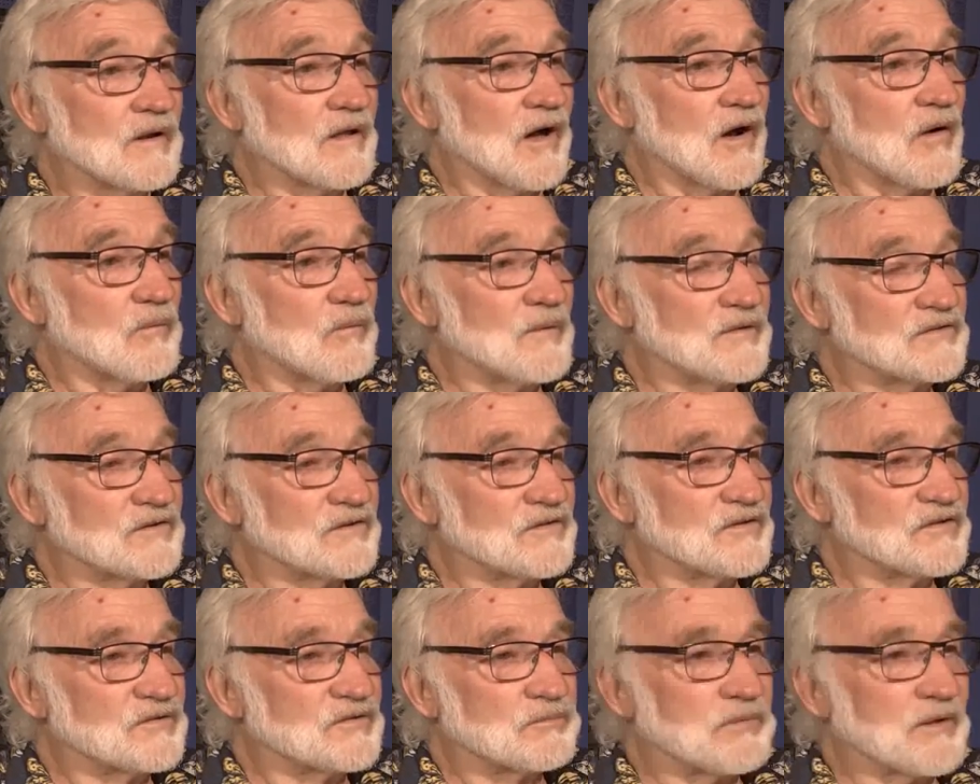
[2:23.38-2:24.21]
Well, I
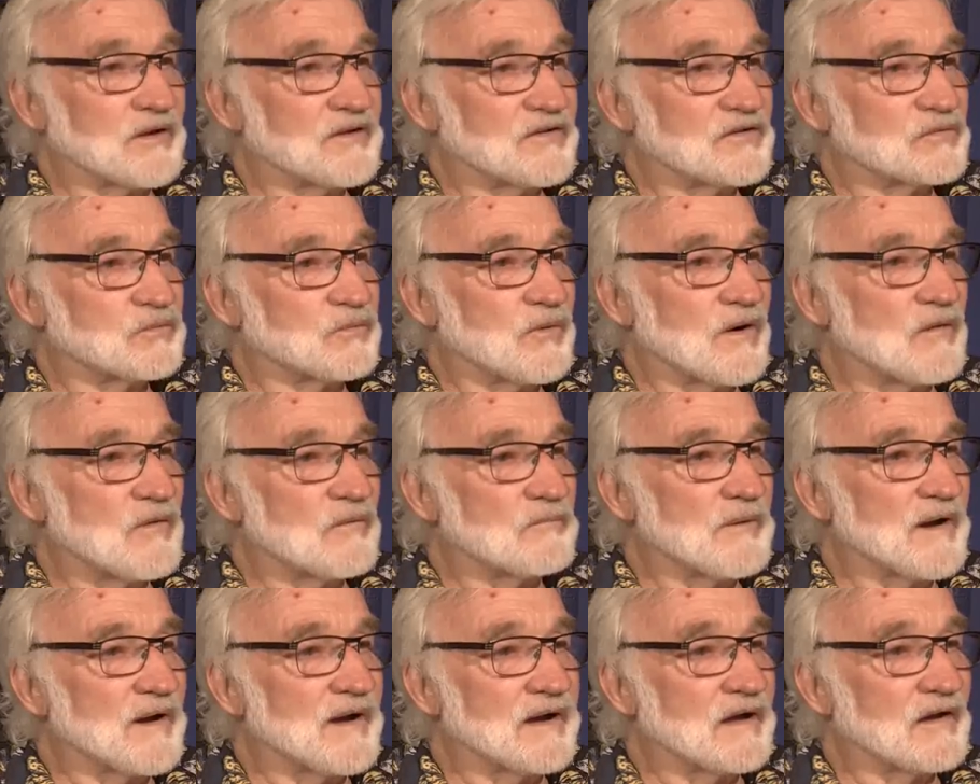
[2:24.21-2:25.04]
went to this place,
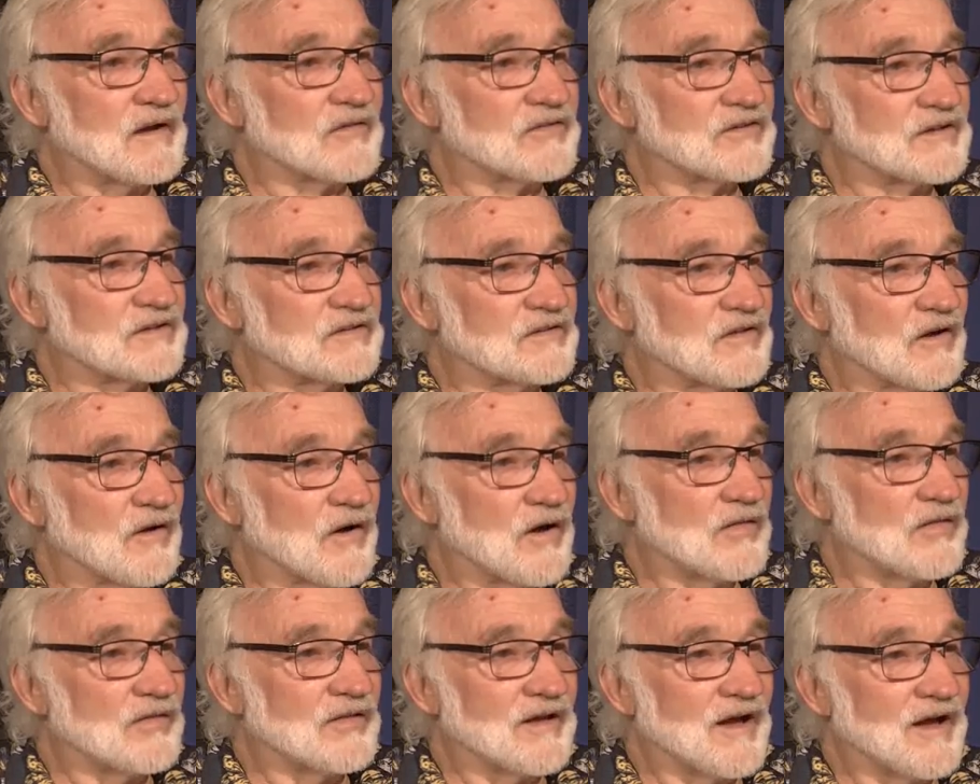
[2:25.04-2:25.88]
Well Bay, and I said,
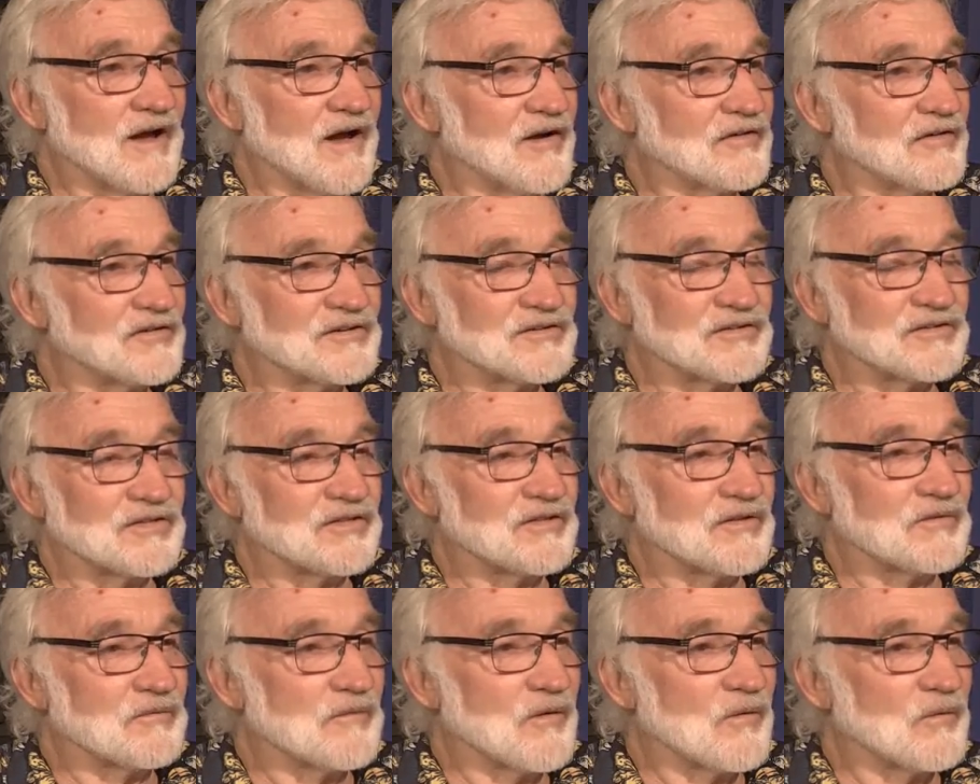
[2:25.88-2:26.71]
No, I
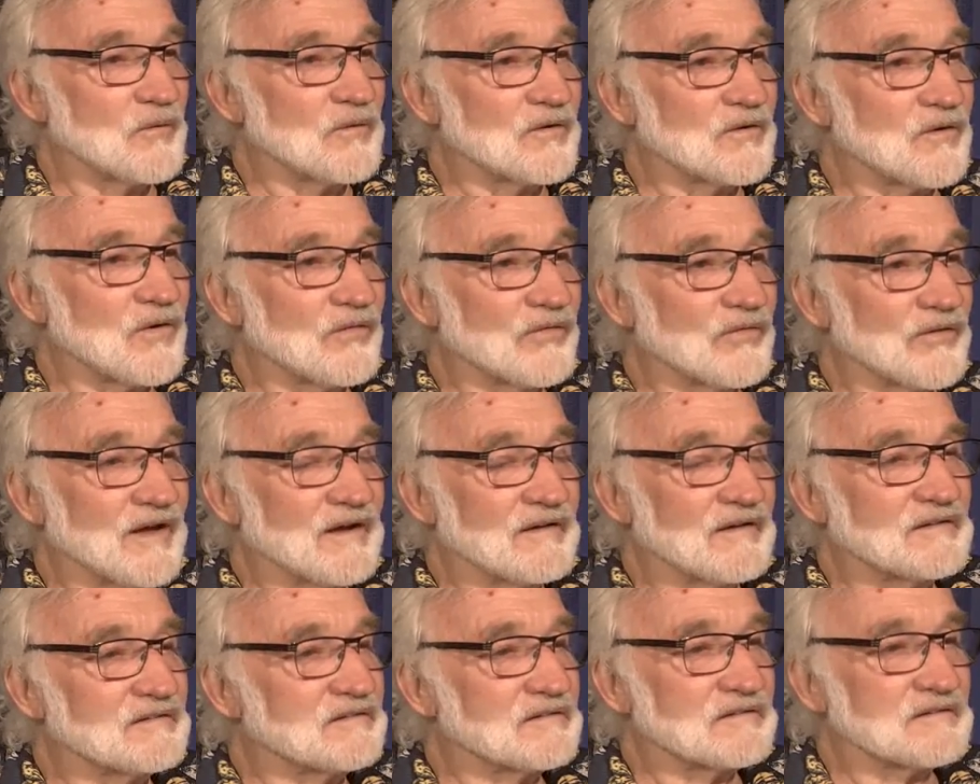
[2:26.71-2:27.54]
said, when I
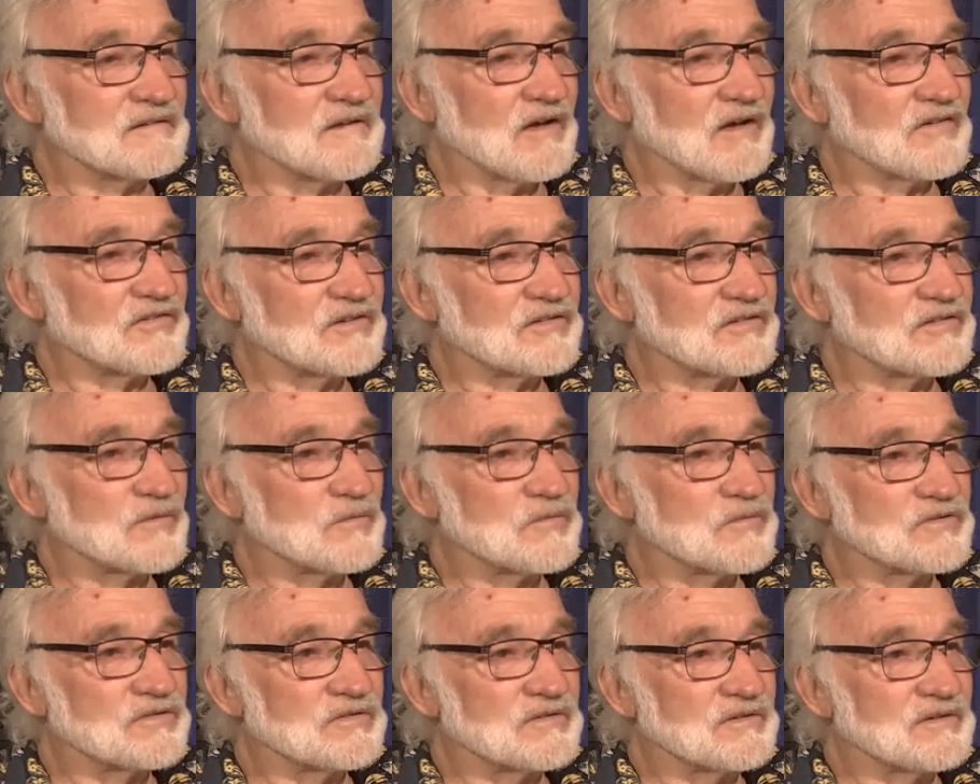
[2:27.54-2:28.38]
got there, and I
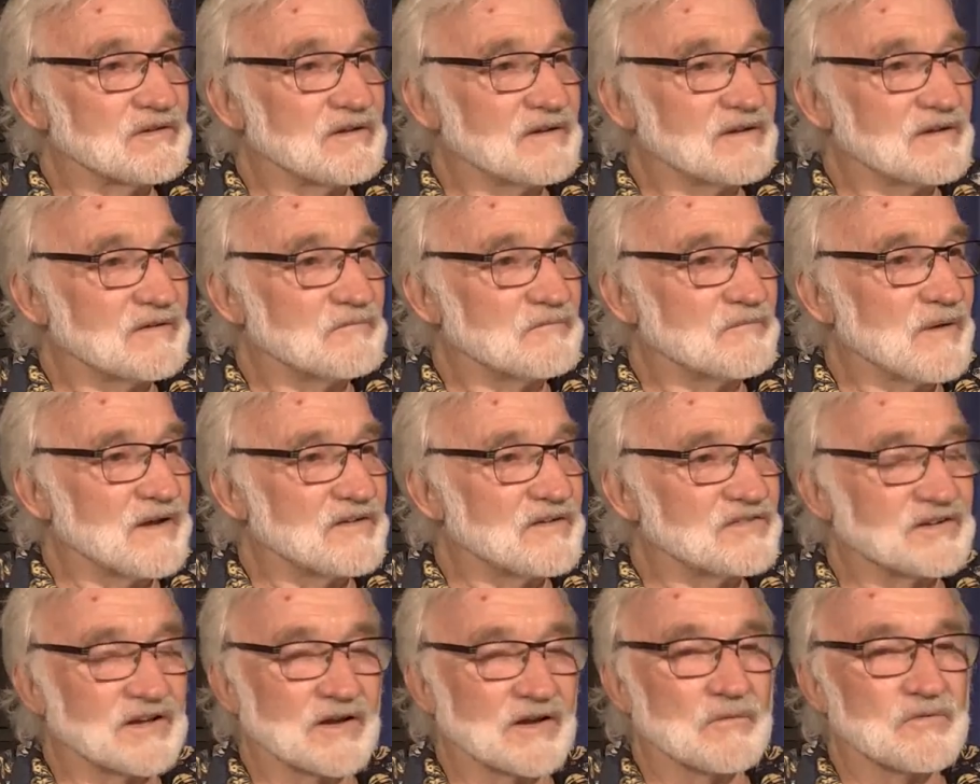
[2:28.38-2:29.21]
said, There was
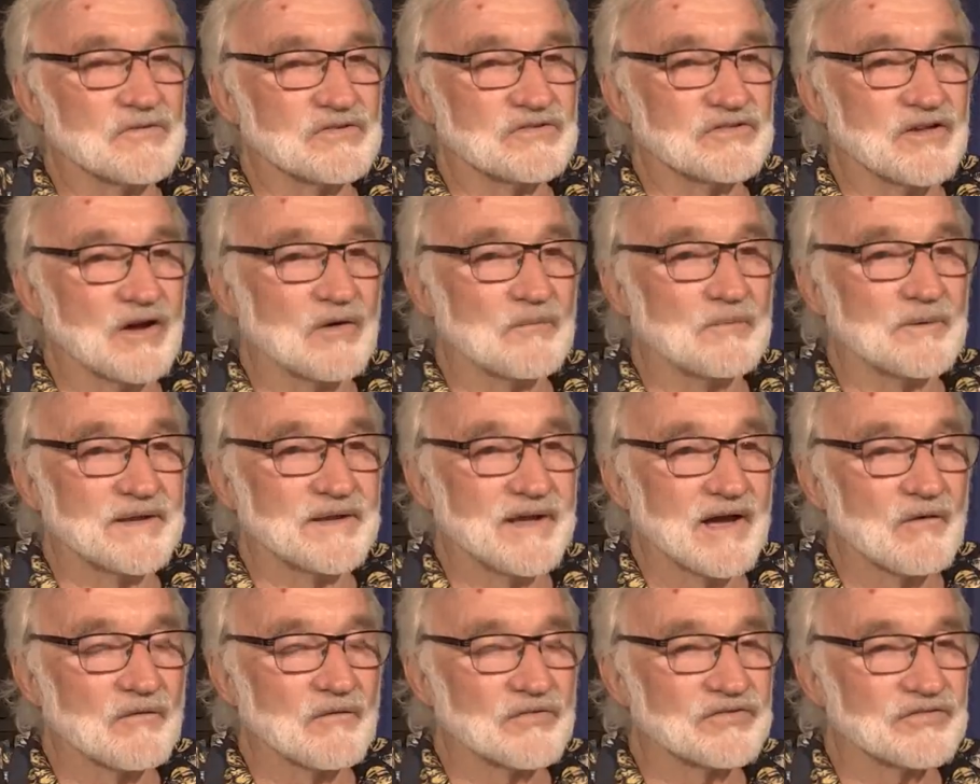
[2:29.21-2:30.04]
amazing, there was
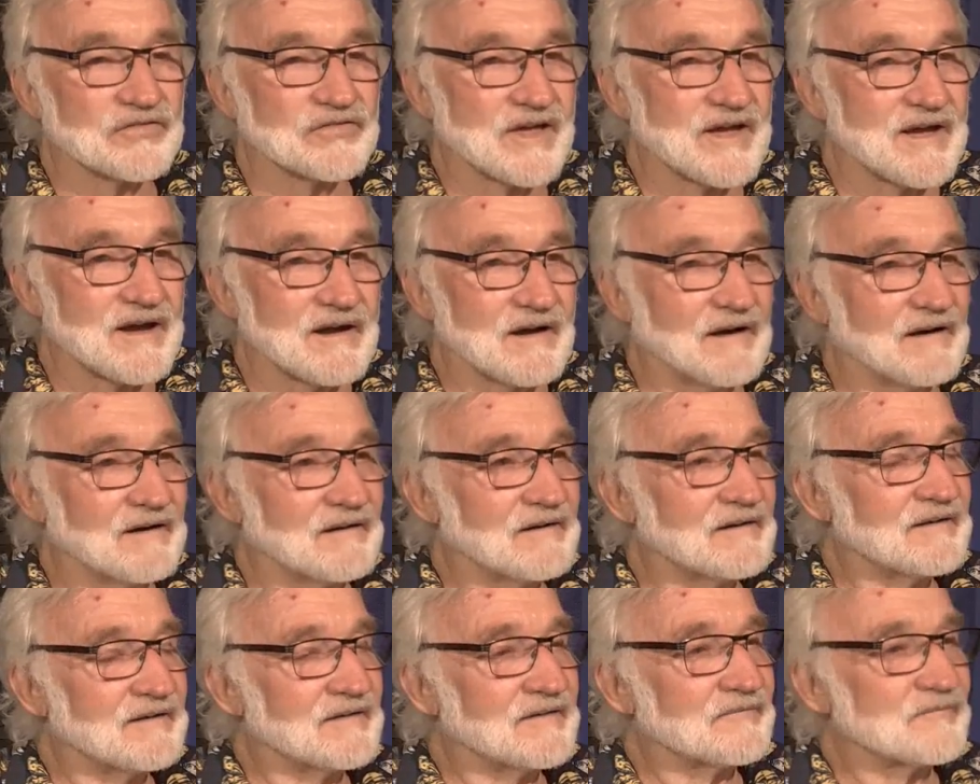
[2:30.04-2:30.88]
nobody else
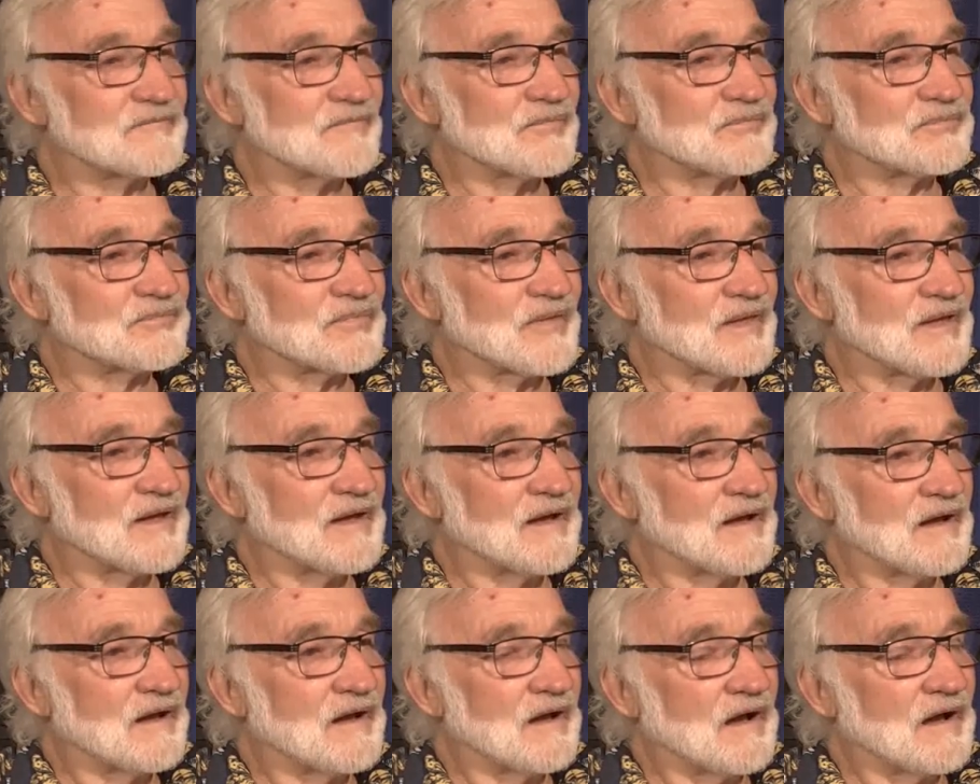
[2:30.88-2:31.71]
there.
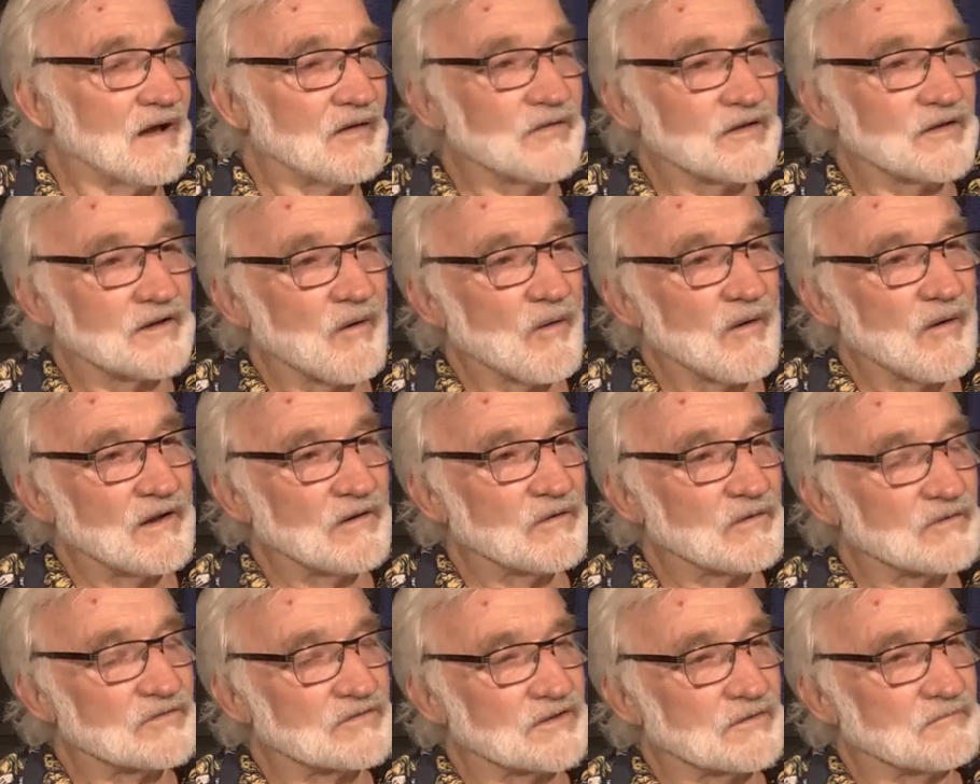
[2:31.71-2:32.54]
And the
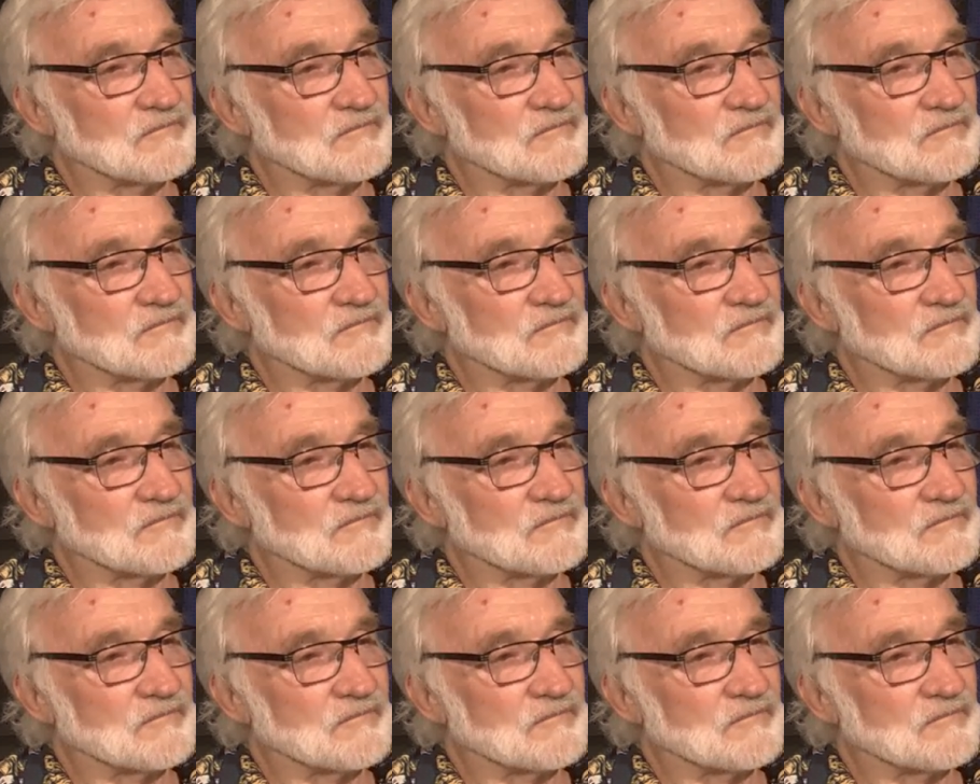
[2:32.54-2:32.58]
guy